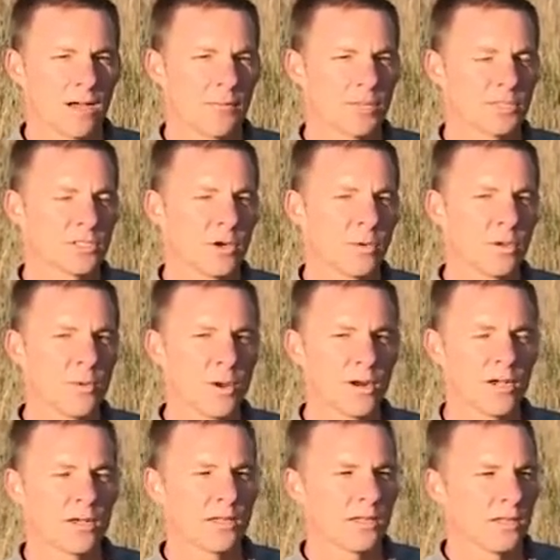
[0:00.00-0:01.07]
Um, and so we want
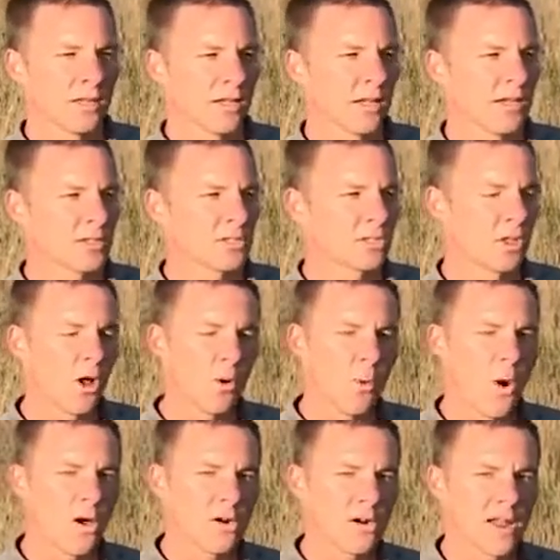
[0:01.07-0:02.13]
to uh, slow
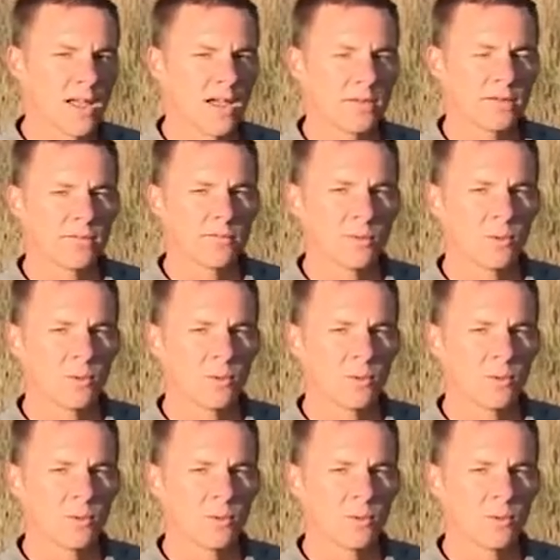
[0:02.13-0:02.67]
water down,